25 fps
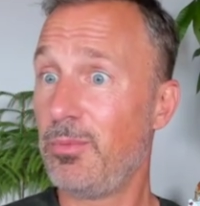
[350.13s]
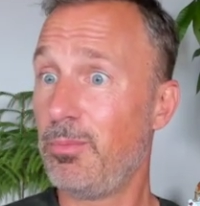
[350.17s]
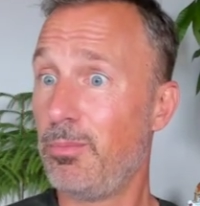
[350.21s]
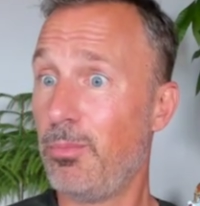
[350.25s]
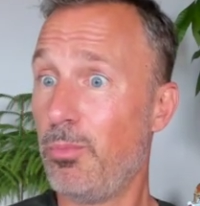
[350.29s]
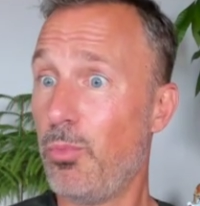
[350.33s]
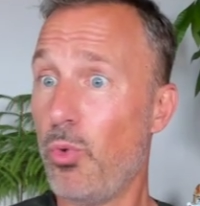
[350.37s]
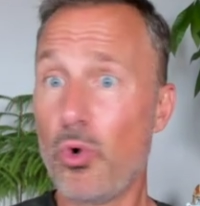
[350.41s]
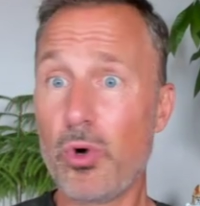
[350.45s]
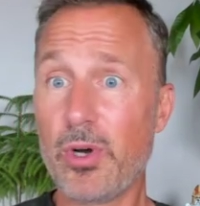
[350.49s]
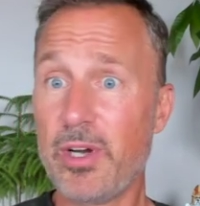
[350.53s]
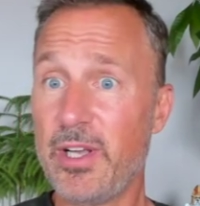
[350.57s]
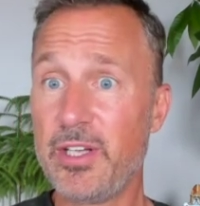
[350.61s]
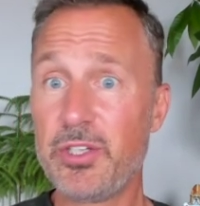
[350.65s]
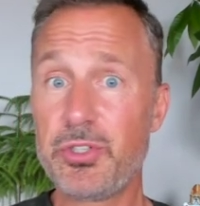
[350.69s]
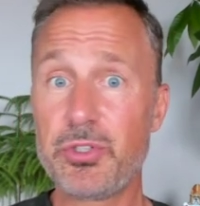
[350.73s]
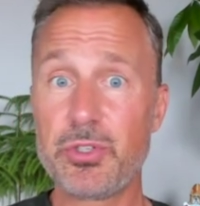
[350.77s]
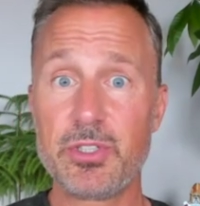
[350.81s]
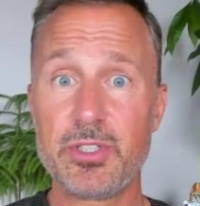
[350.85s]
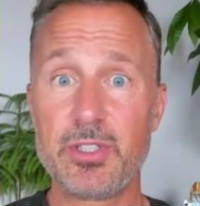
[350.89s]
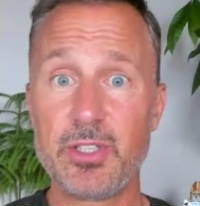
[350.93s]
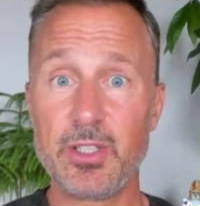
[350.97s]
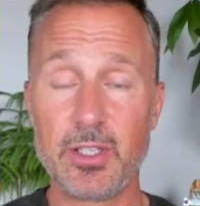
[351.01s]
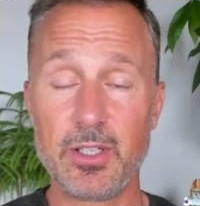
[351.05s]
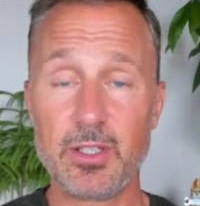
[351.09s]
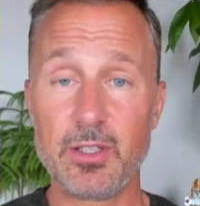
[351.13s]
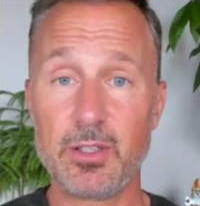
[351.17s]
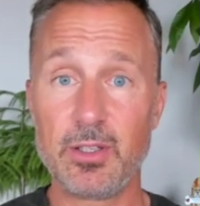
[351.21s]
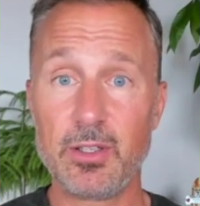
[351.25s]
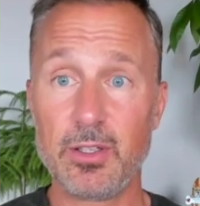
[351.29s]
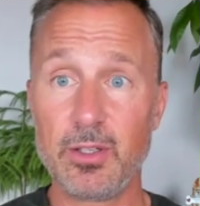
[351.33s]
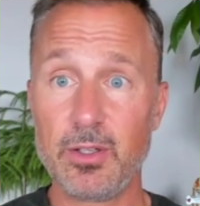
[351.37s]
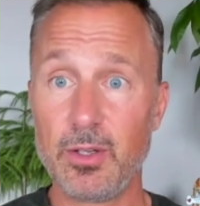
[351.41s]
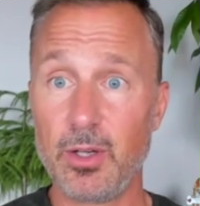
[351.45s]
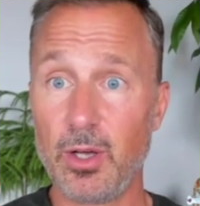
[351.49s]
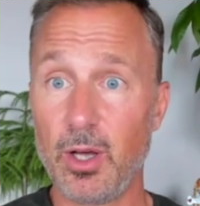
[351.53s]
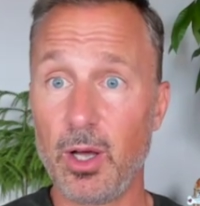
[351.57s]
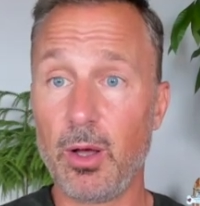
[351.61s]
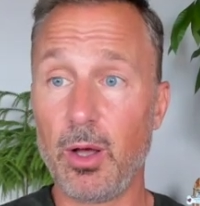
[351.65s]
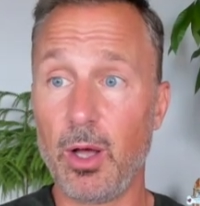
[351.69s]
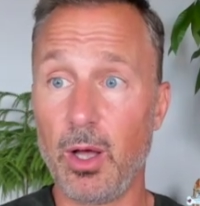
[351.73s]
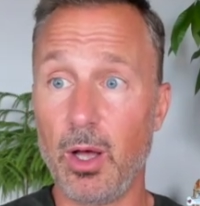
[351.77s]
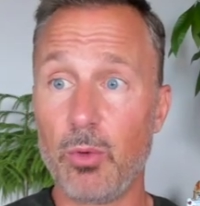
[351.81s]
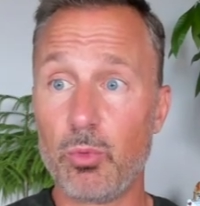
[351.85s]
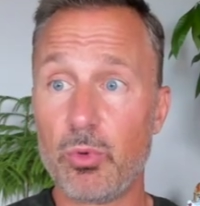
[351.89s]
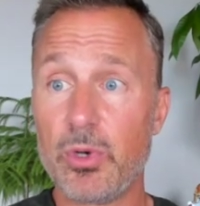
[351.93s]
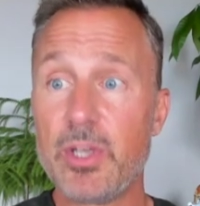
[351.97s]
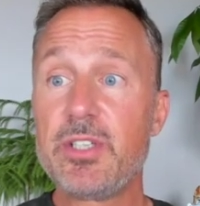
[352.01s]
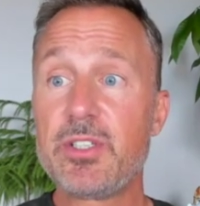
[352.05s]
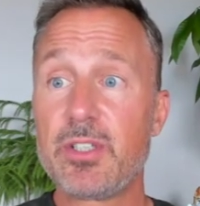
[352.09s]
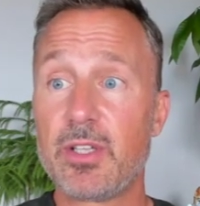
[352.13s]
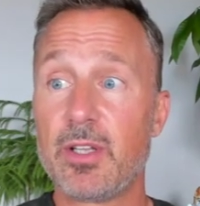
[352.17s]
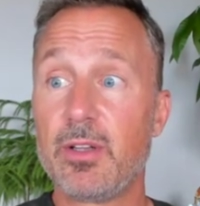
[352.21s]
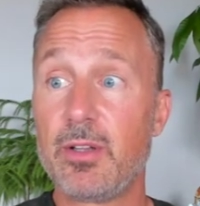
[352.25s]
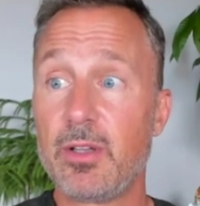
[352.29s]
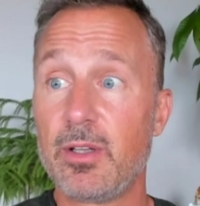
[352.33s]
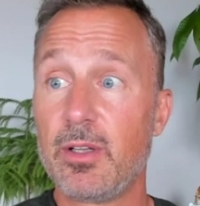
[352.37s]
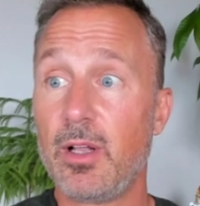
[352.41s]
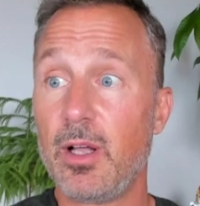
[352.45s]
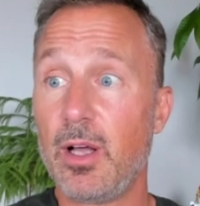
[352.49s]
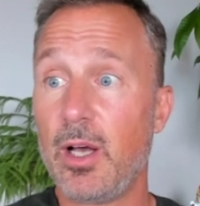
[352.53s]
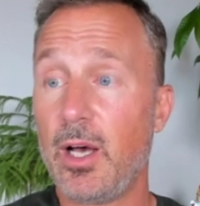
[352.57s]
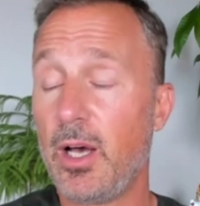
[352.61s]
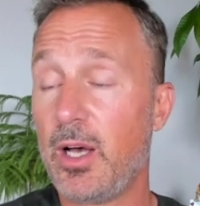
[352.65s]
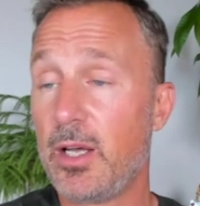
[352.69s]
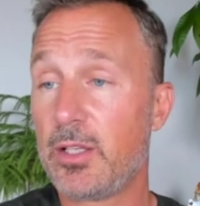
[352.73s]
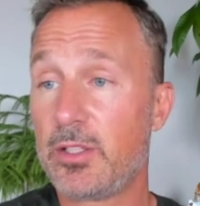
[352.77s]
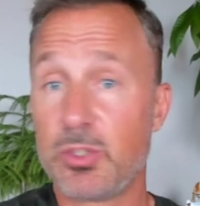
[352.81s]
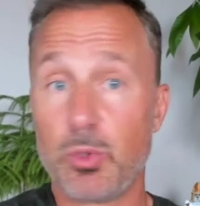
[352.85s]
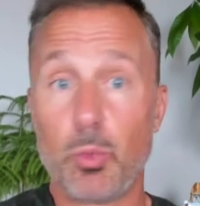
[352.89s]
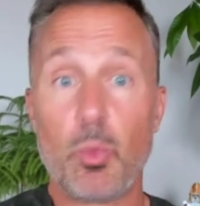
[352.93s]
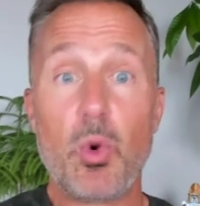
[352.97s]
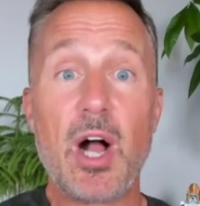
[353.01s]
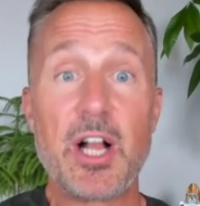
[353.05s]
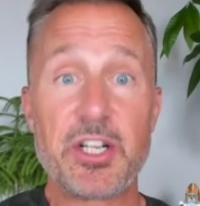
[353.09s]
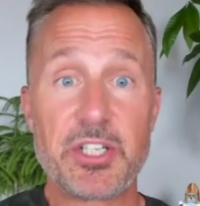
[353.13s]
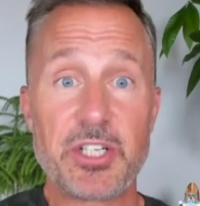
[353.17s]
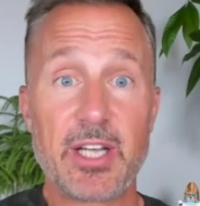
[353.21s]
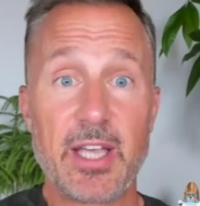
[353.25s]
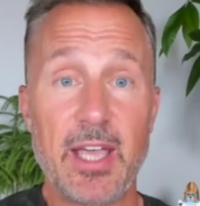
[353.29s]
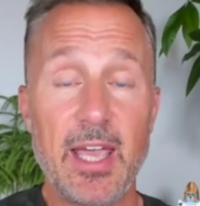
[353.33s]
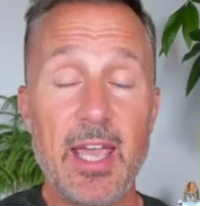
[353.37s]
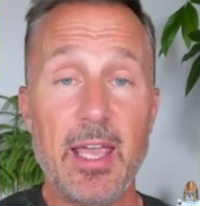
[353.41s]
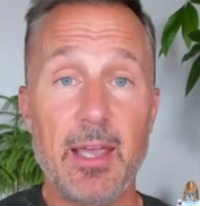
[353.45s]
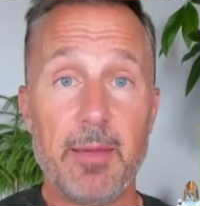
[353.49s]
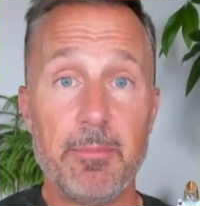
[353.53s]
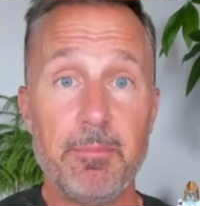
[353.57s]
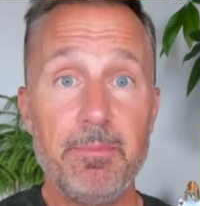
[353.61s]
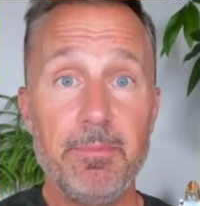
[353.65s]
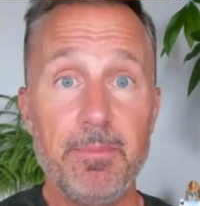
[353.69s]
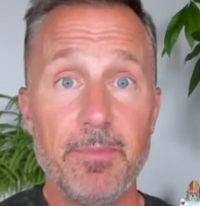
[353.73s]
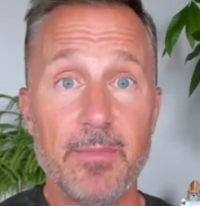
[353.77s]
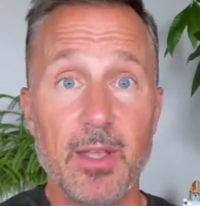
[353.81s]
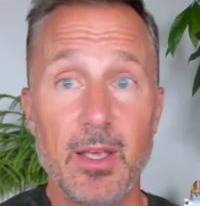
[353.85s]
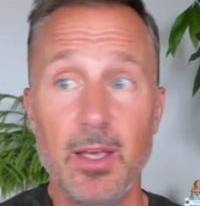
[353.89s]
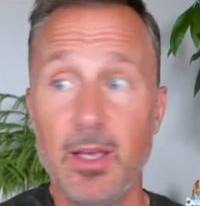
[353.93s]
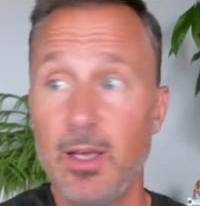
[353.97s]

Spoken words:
more interesting, a reason to watch a game